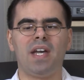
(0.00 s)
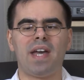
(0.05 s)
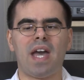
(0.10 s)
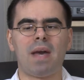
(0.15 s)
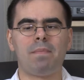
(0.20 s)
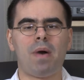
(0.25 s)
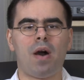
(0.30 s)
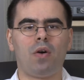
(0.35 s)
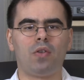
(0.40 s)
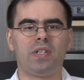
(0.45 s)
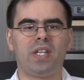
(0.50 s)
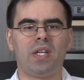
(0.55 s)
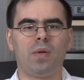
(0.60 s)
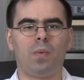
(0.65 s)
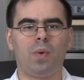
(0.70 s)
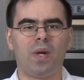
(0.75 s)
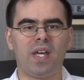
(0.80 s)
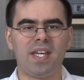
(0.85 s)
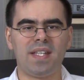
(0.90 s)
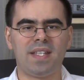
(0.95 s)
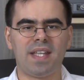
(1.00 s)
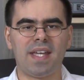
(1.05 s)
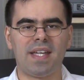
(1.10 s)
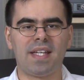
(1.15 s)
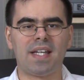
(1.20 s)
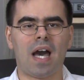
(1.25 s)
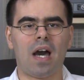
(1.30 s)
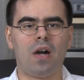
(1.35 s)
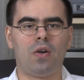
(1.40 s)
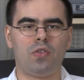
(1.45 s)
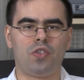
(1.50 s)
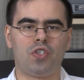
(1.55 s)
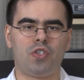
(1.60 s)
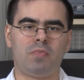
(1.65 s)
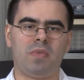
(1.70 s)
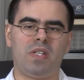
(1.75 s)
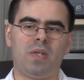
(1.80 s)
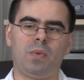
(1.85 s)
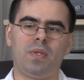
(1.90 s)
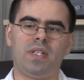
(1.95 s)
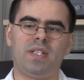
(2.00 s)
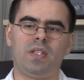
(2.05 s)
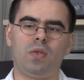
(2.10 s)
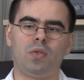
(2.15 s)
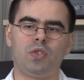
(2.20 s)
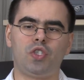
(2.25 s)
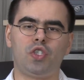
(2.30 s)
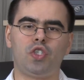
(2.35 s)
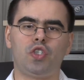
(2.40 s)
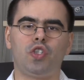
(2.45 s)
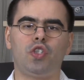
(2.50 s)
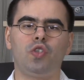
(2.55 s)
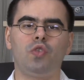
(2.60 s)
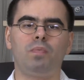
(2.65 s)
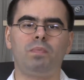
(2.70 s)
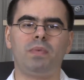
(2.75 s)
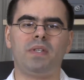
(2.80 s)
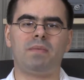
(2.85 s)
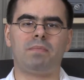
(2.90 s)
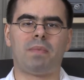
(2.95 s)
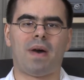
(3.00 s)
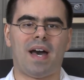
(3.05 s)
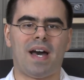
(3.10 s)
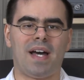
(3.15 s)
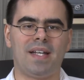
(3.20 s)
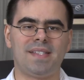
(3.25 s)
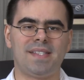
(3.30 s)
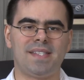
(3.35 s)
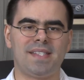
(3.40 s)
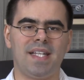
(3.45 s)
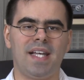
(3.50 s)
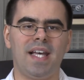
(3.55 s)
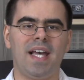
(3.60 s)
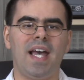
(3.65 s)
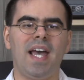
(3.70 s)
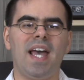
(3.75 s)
about the way they gouge me with those stupid parts,